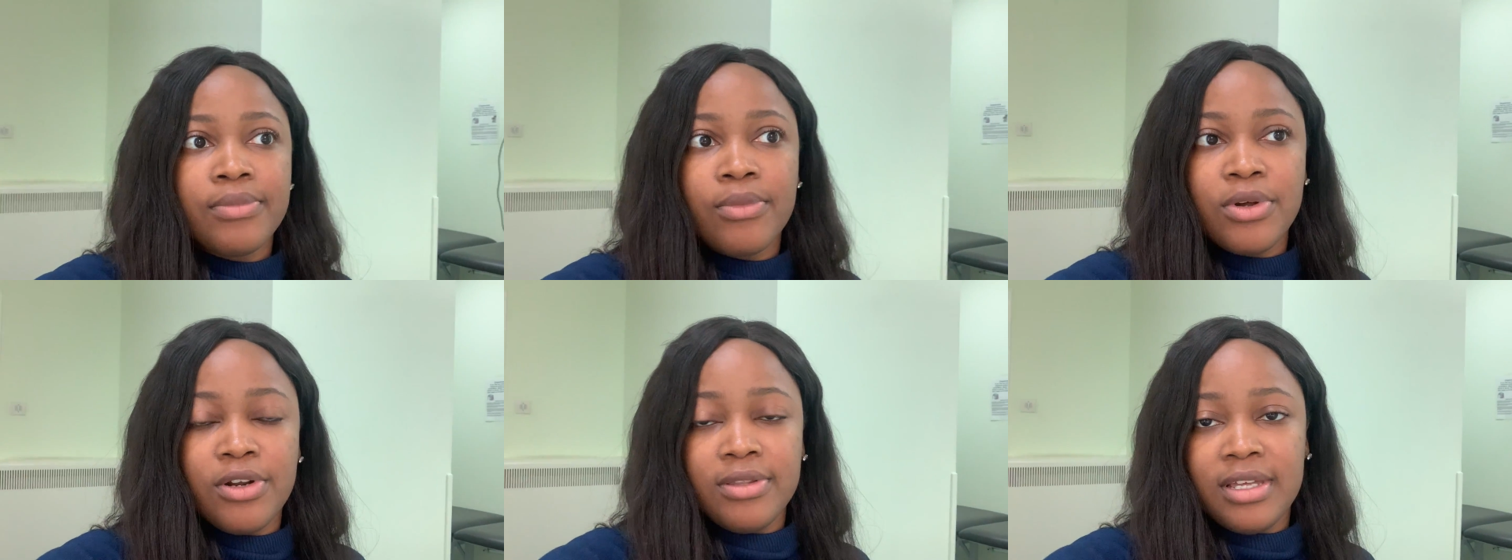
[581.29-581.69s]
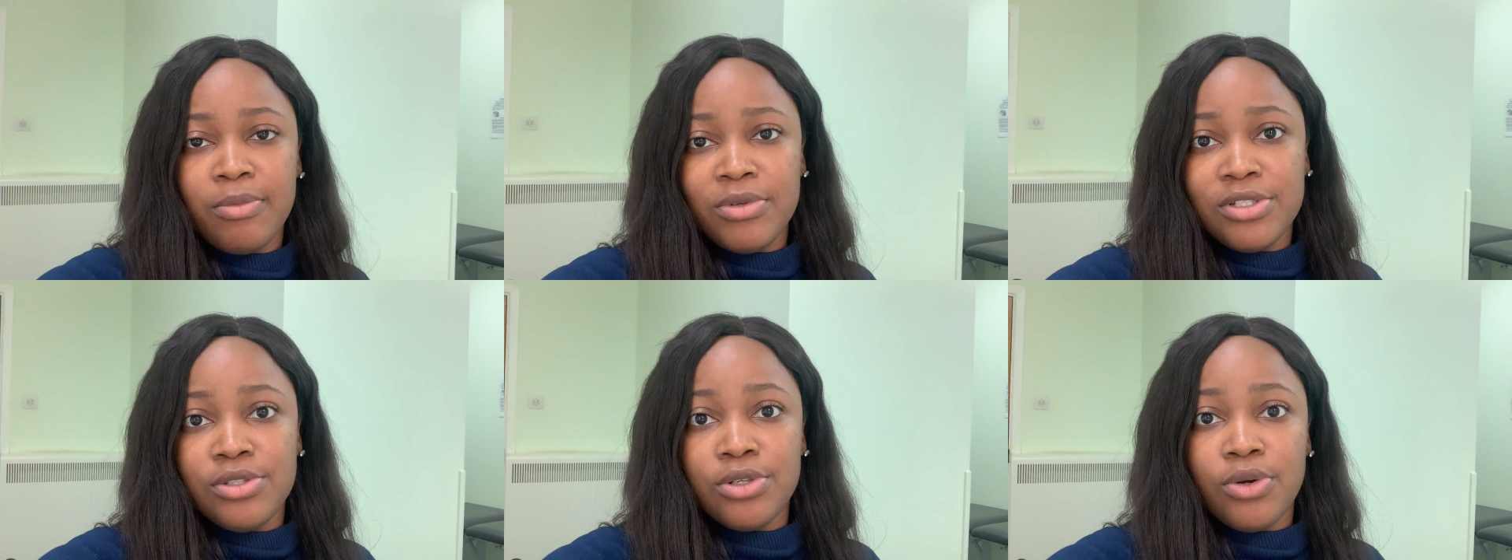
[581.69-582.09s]
One of
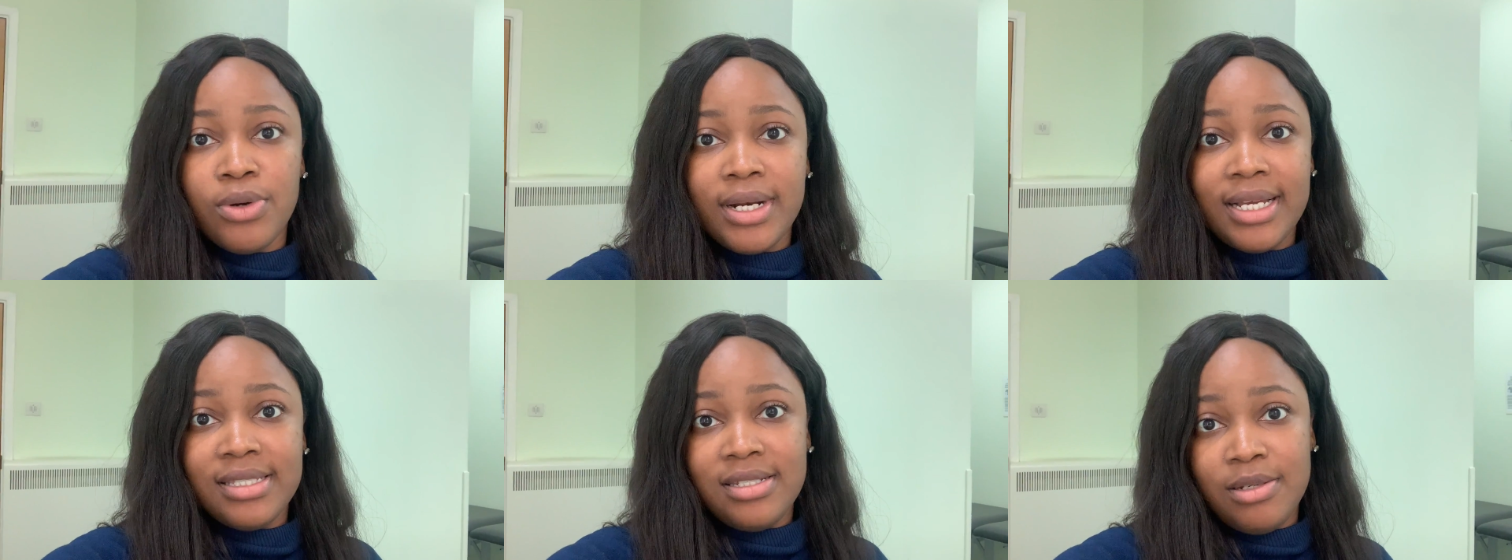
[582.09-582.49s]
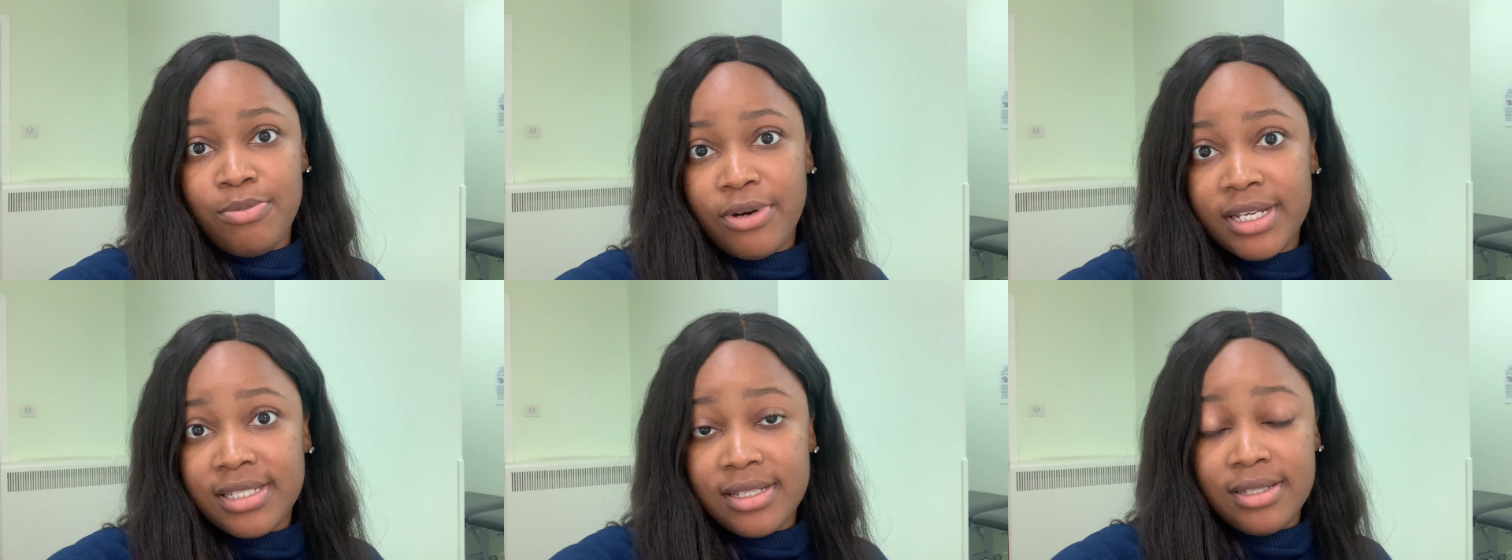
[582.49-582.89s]
them wanted to go on
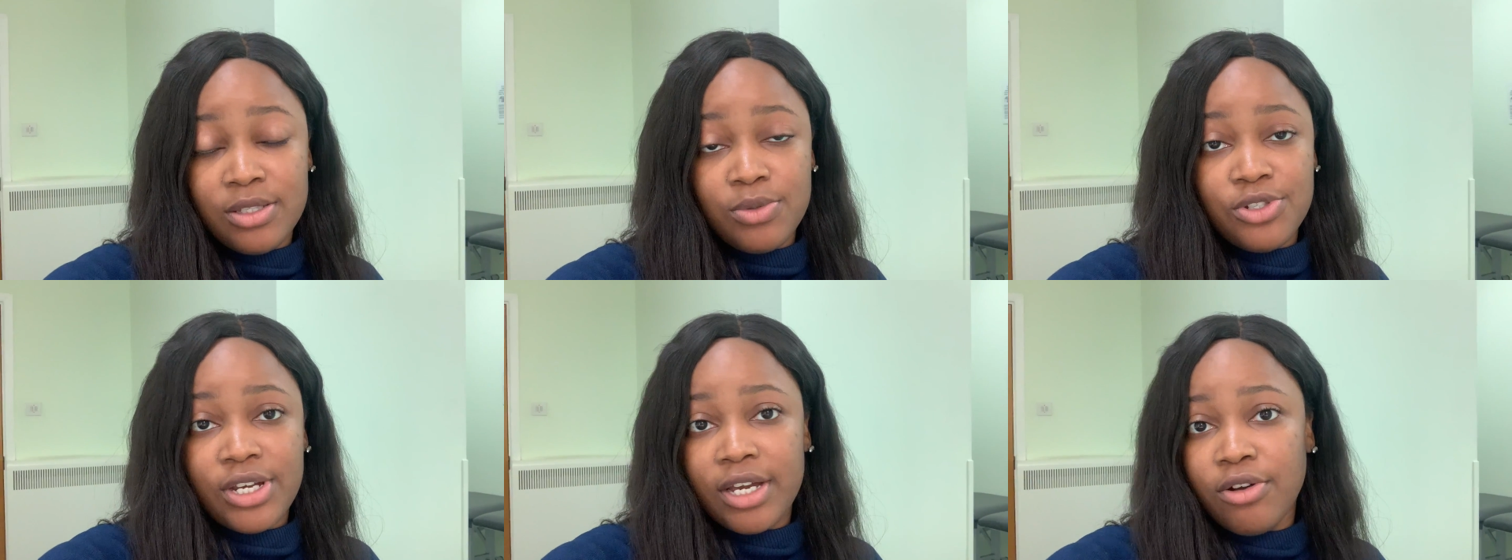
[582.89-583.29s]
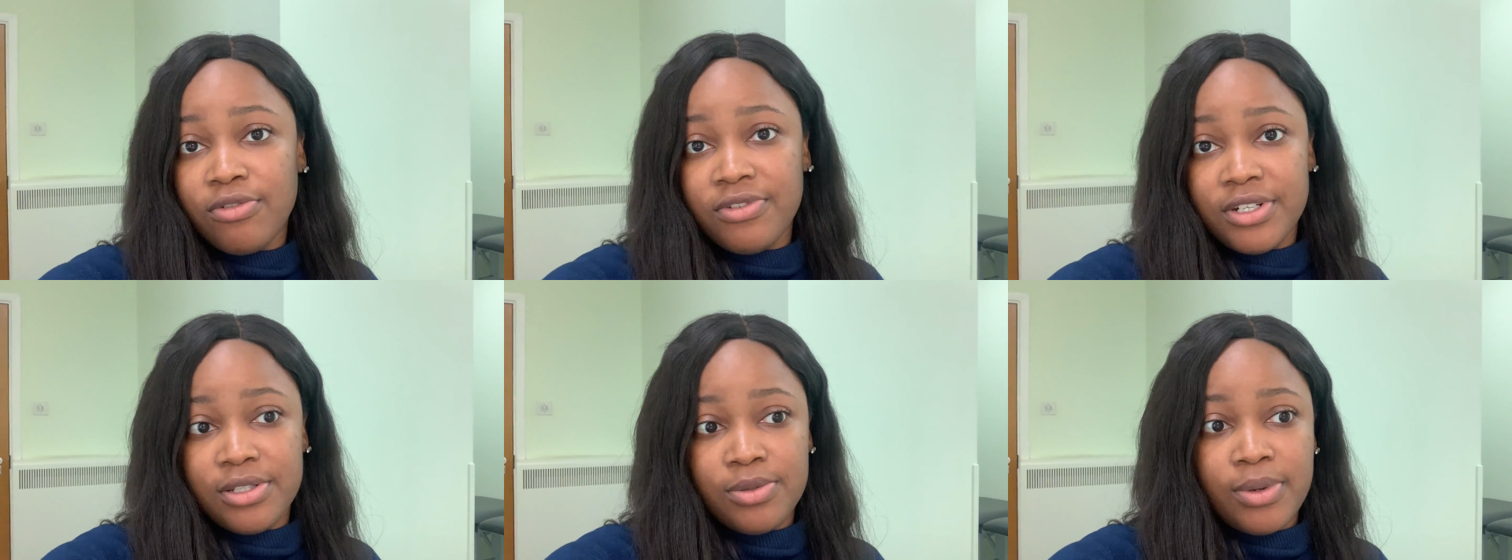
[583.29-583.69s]
antidepressants, which I
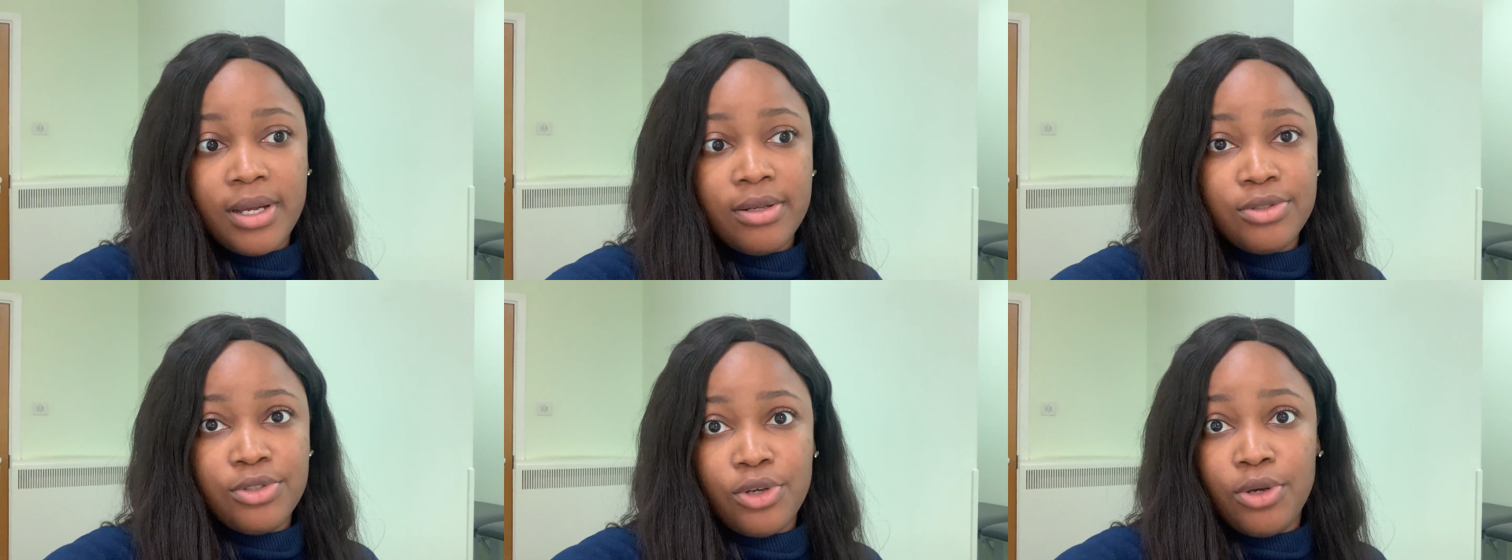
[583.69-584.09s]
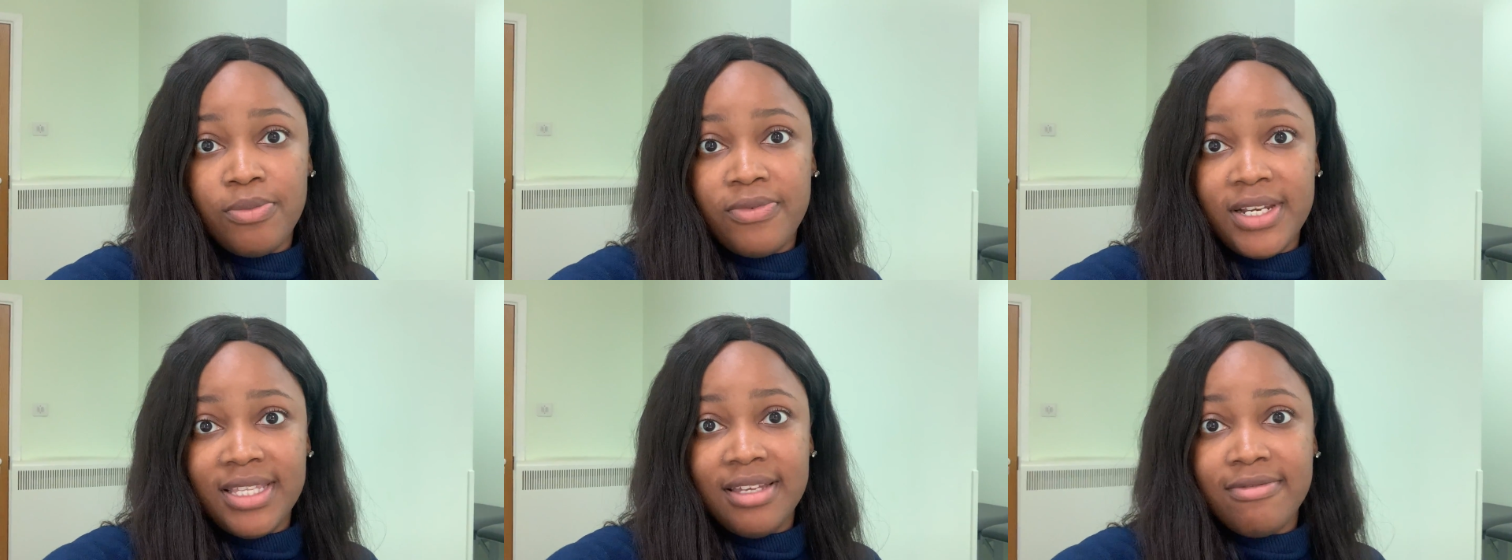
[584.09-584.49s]
offered as well, so
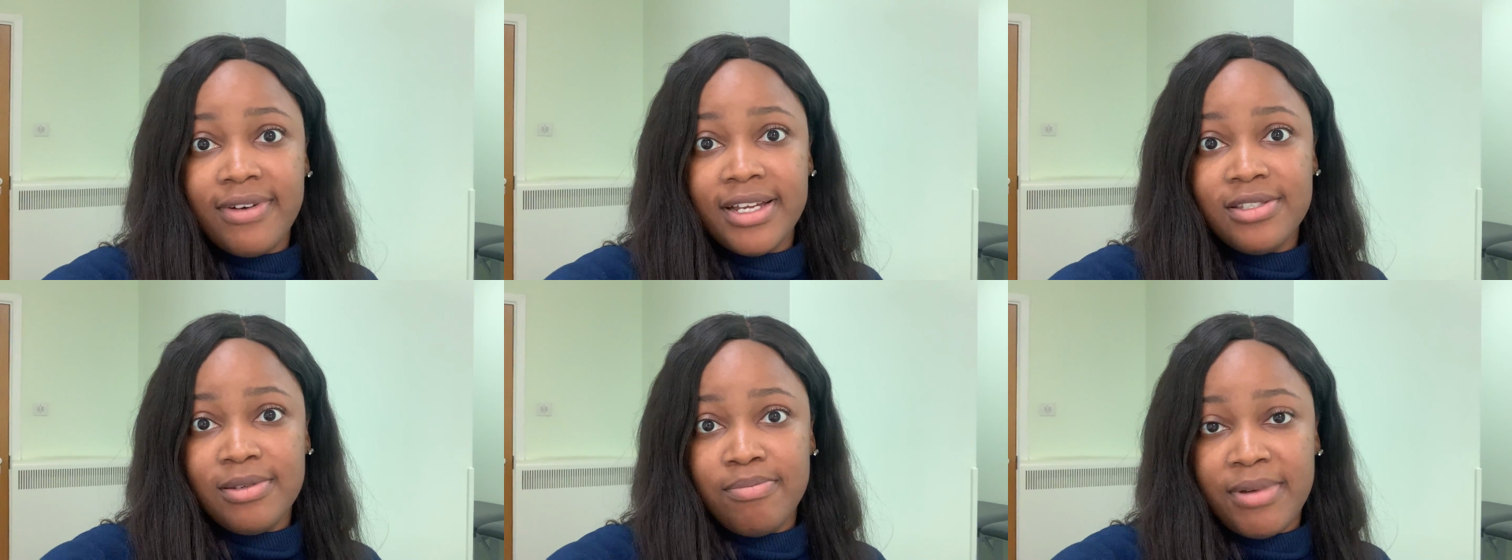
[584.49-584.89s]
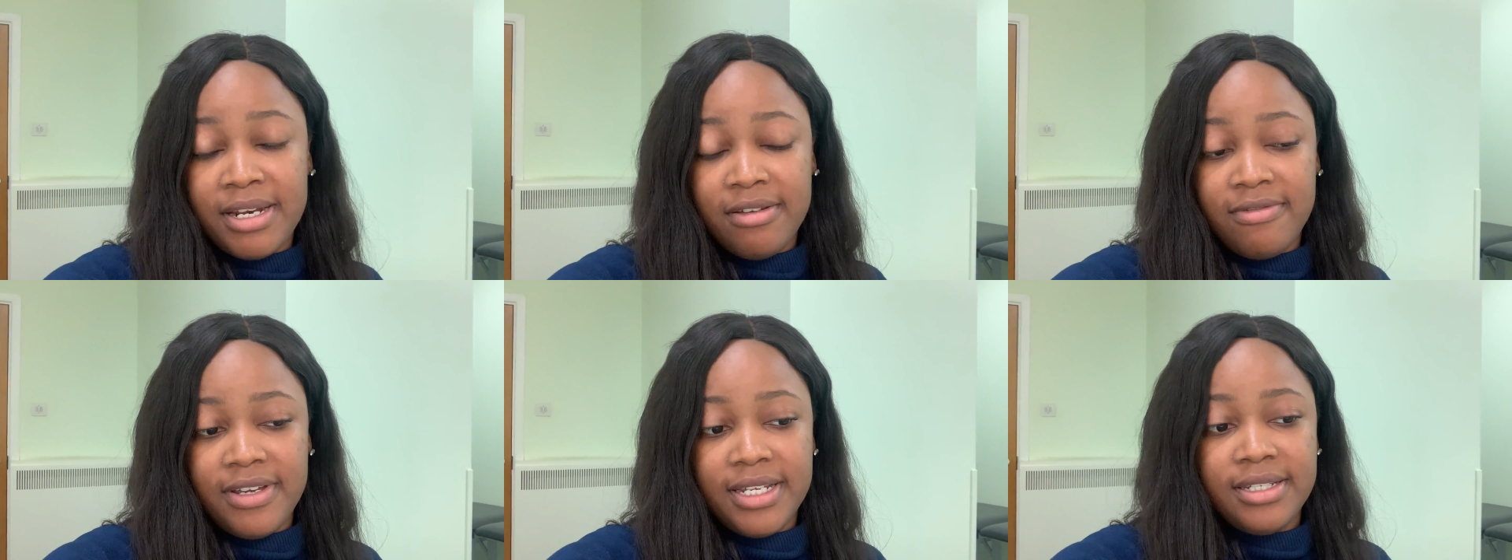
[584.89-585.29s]
hopefully they find some
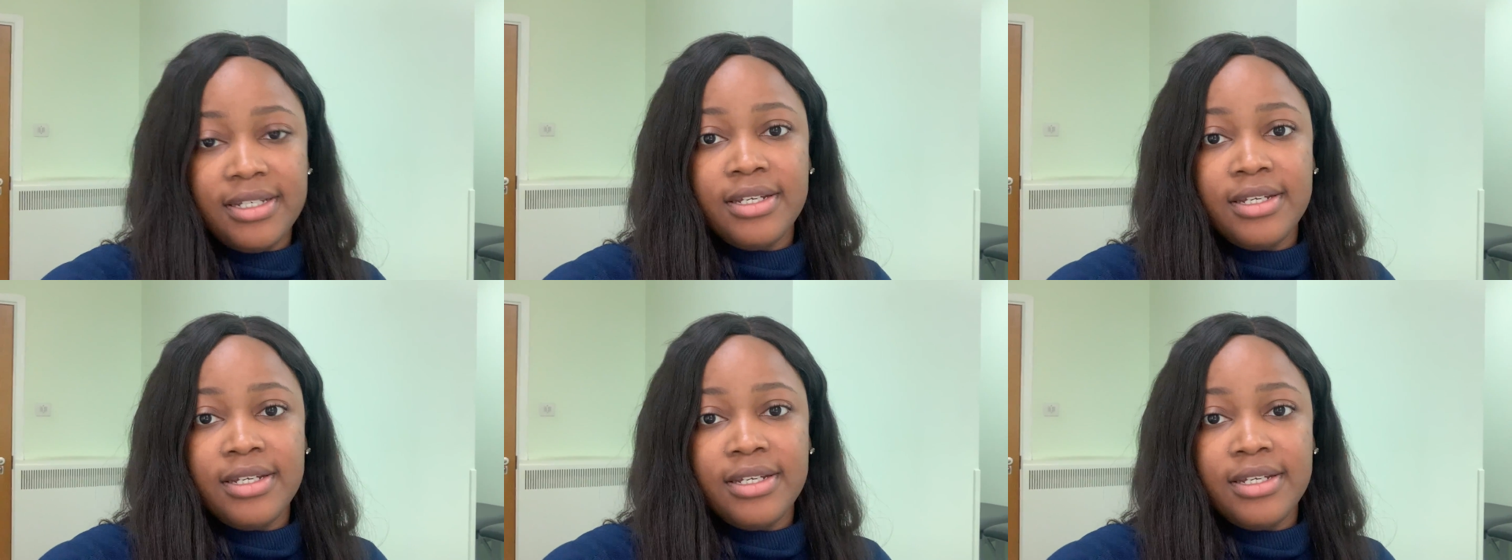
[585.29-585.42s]
benefit.